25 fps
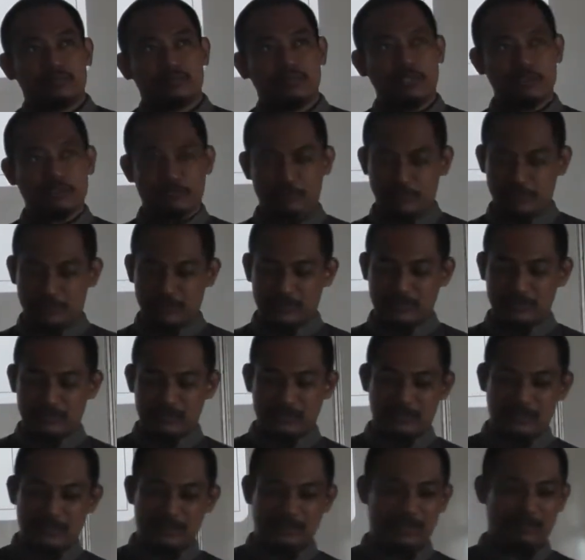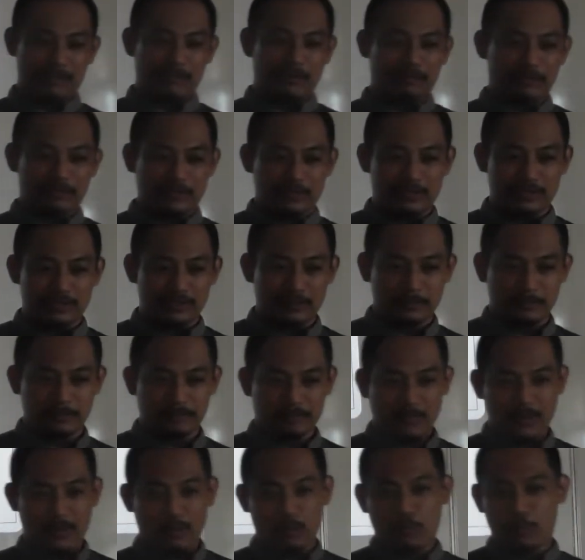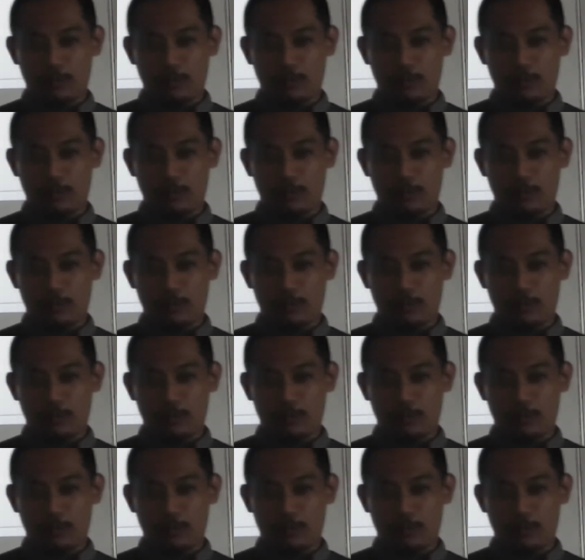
if you read some of the